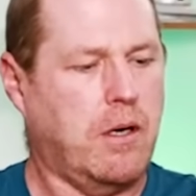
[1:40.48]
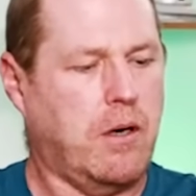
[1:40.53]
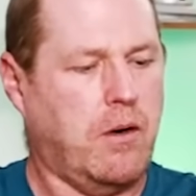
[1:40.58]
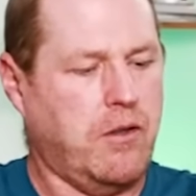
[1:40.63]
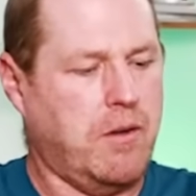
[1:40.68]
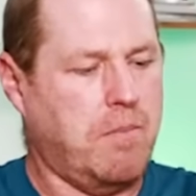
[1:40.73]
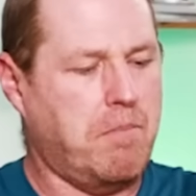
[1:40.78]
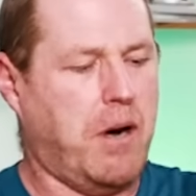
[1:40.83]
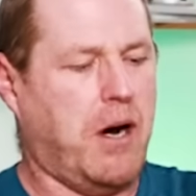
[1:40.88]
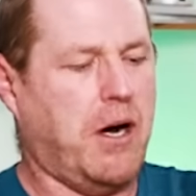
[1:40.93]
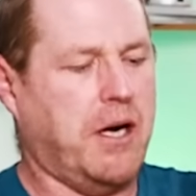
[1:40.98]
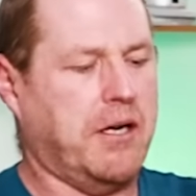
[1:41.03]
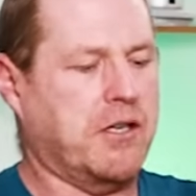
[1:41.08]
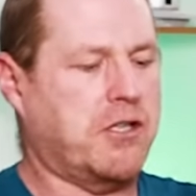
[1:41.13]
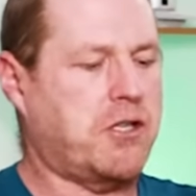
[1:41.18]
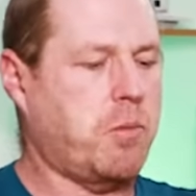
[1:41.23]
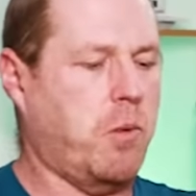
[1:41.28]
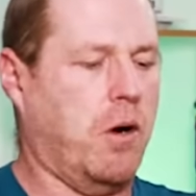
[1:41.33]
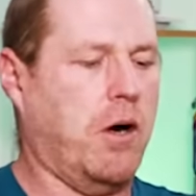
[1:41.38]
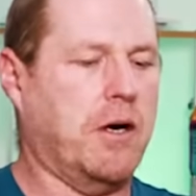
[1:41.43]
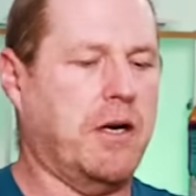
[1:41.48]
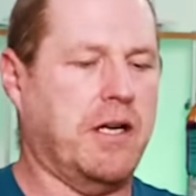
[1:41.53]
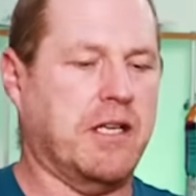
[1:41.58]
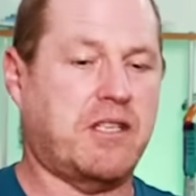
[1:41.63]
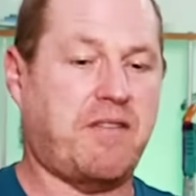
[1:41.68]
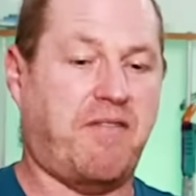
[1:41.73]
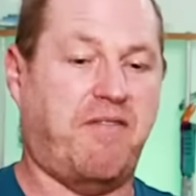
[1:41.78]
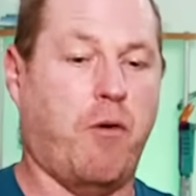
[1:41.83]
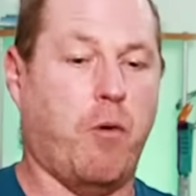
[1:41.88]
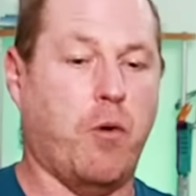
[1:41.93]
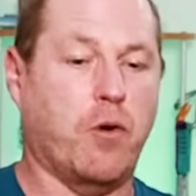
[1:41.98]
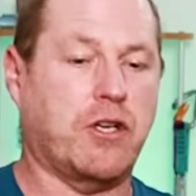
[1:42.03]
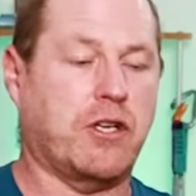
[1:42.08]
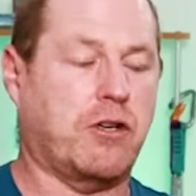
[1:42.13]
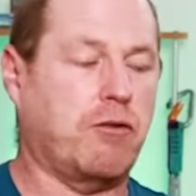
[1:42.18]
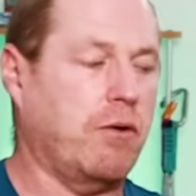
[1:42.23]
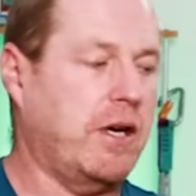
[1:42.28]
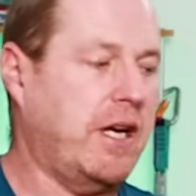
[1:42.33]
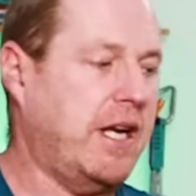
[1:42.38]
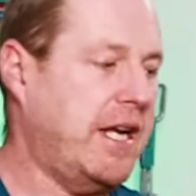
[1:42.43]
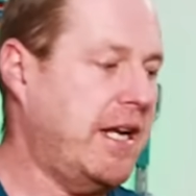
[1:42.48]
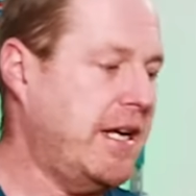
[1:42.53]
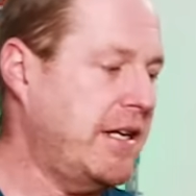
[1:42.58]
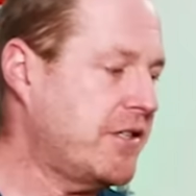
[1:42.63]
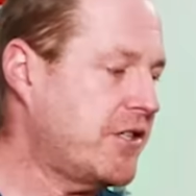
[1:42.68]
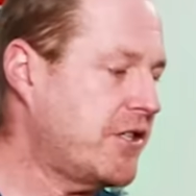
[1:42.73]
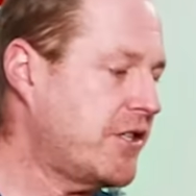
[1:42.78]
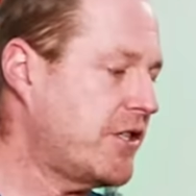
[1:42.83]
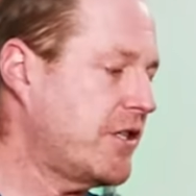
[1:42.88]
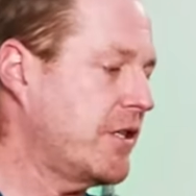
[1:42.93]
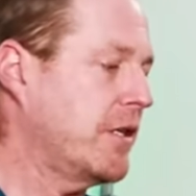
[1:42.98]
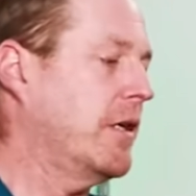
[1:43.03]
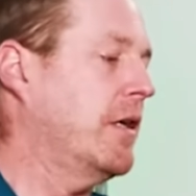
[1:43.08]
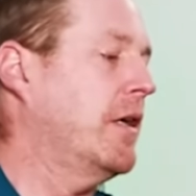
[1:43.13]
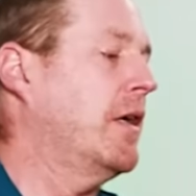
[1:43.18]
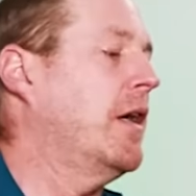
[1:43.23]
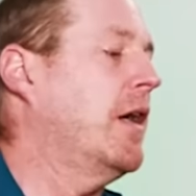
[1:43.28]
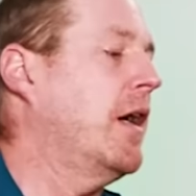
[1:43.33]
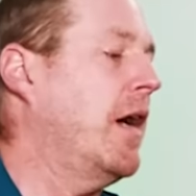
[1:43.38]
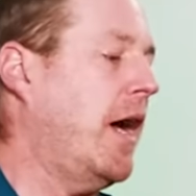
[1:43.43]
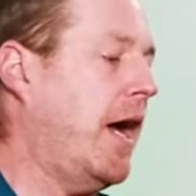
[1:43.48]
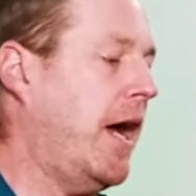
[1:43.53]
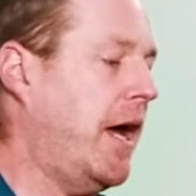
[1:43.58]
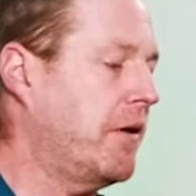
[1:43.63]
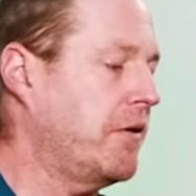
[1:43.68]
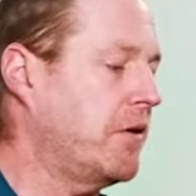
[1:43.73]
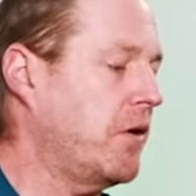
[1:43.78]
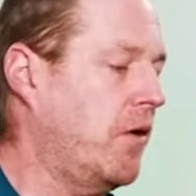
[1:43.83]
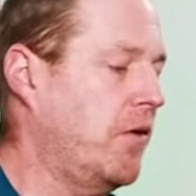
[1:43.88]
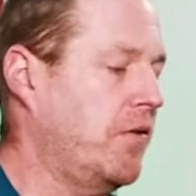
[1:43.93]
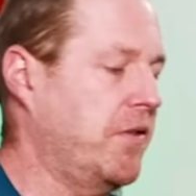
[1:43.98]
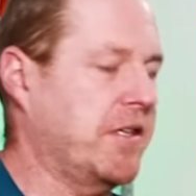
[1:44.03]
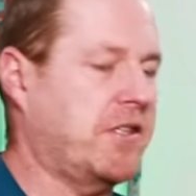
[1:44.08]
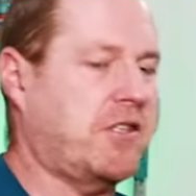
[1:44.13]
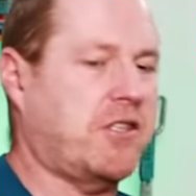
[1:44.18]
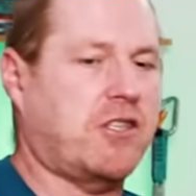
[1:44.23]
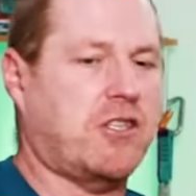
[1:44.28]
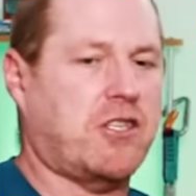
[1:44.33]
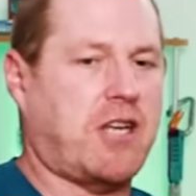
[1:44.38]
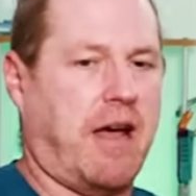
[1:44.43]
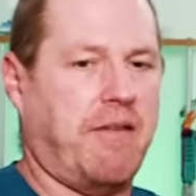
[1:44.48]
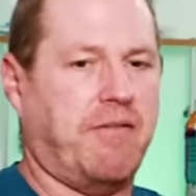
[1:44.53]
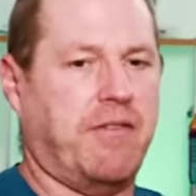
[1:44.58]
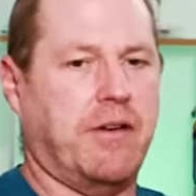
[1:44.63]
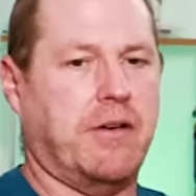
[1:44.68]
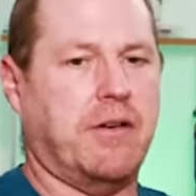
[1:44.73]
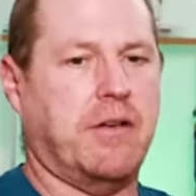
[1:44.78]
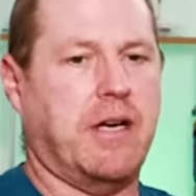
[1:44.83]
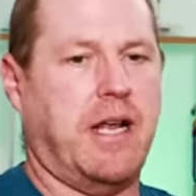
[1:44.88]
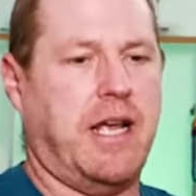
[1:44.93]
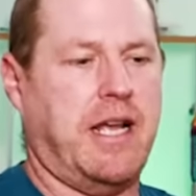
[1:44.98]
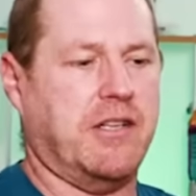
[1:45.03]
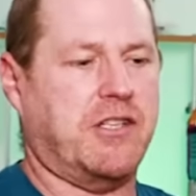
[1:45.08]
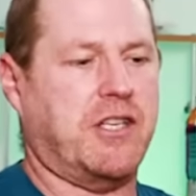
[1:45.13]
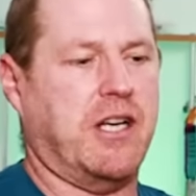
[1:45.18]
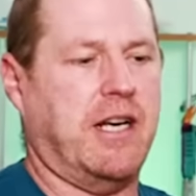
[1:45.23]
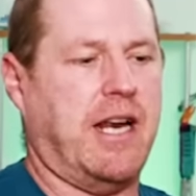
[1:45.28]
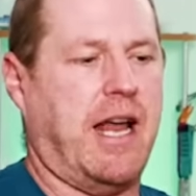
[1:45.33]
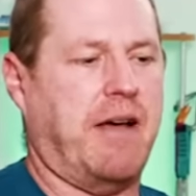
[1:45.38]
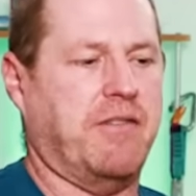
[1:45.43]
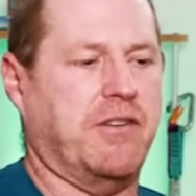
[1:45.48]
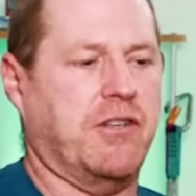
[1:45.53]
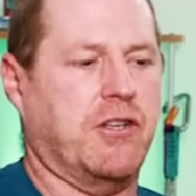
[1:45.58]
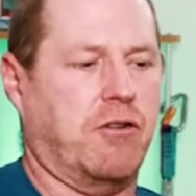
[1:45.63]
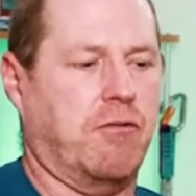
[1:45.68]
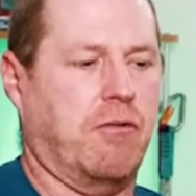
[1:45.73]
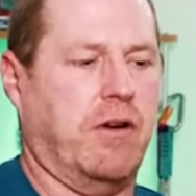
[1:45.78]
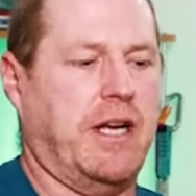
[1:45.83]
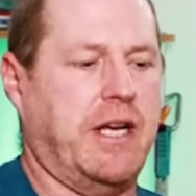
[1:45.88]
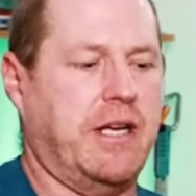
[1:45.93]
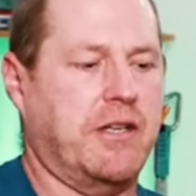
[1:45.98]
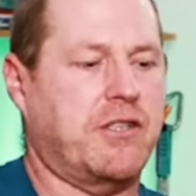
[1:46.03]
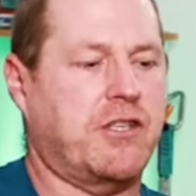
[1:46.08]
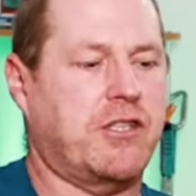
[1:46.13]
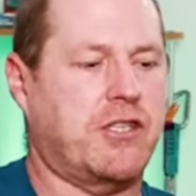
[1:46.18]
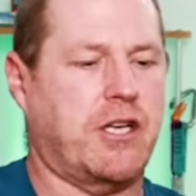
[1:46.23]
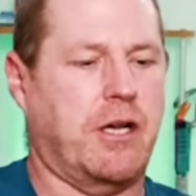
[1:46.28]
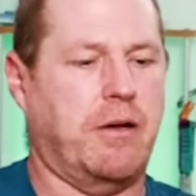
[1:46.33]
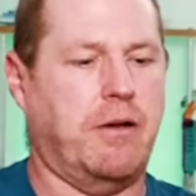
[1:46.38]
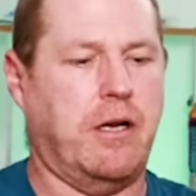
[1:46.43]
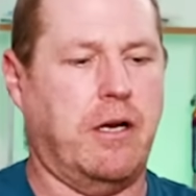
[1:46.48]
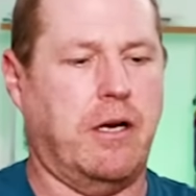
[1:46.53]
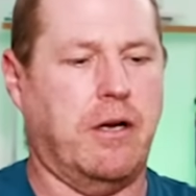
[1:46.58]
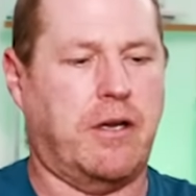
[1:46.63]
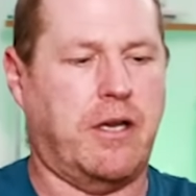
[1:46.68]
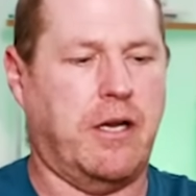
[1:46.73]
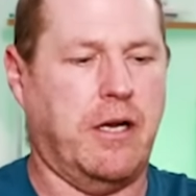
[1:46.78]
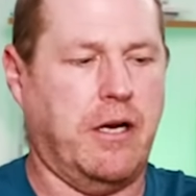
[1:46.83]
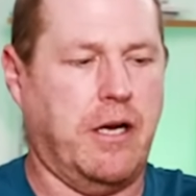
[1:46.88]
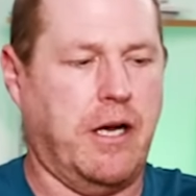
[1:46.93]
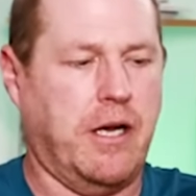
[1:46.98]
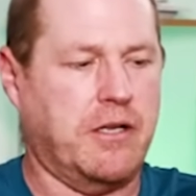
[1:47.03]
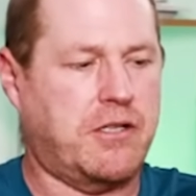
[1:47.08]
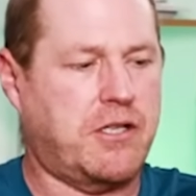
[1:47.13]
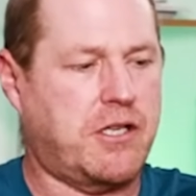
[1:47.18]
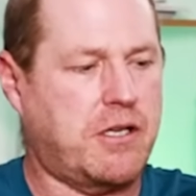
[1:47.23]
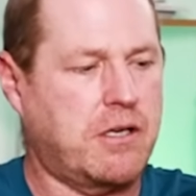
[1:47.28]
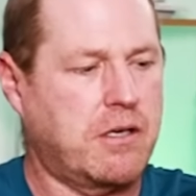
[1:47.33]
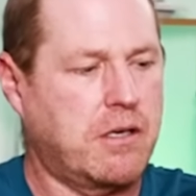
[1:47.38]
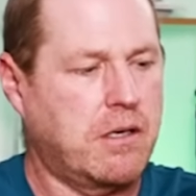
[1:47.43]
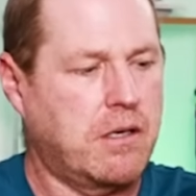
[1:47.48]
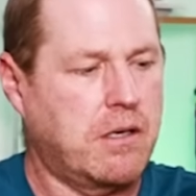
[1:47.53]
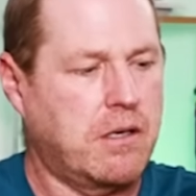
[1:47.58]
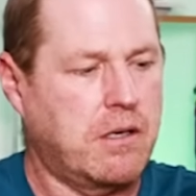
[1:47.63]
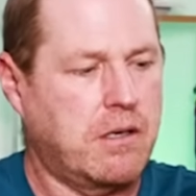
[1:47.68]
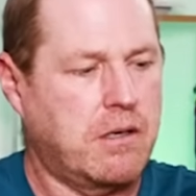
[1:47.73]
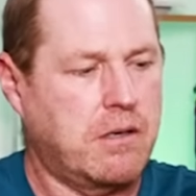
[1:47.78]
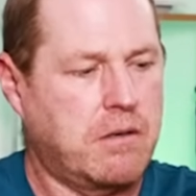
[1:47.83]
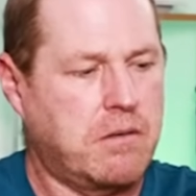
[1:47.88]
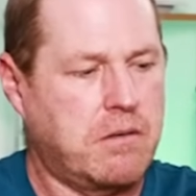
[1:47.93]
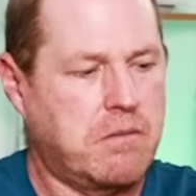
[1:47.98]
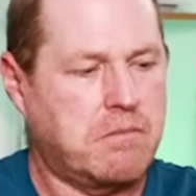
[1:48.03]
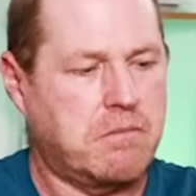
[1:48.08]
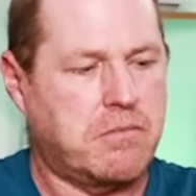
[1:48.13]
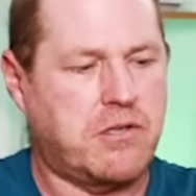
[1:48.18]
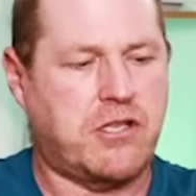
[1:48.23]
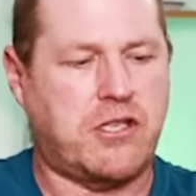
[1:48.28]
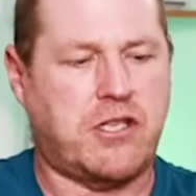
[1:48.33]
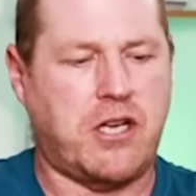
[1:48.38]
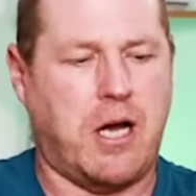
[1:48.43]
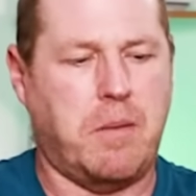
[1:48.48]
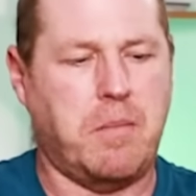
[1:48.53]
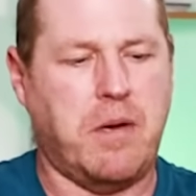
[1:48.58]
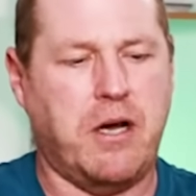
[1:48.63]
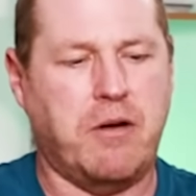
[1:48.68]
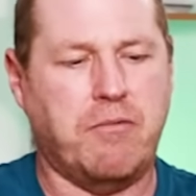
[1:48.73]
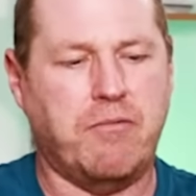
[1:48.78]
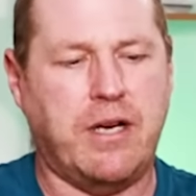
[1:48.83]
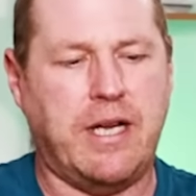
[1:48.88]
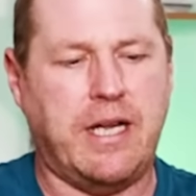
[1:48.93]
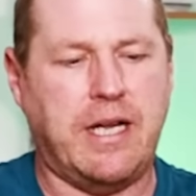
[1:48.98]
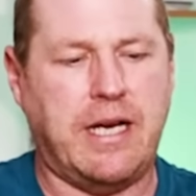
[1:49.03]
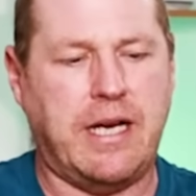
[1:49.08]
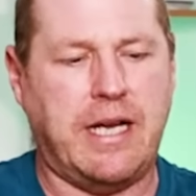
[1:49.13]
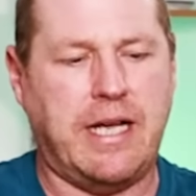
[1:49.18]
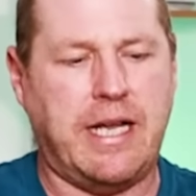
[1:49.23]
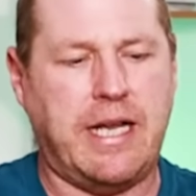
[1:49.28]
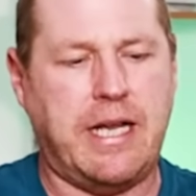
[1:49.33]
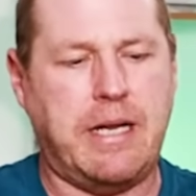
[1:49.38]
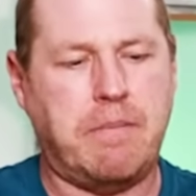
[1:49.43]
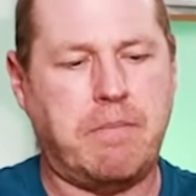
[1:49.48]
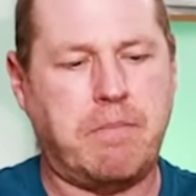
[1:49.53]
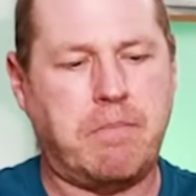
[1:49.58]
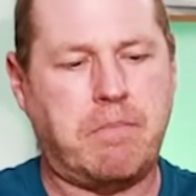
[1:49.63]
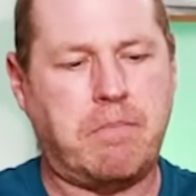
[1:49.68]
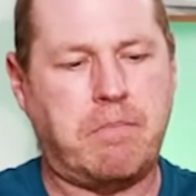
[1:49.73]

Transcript: on the -1 it's 4 degrees, and on the 7 it's 11 degrees. So you're looking at summer really,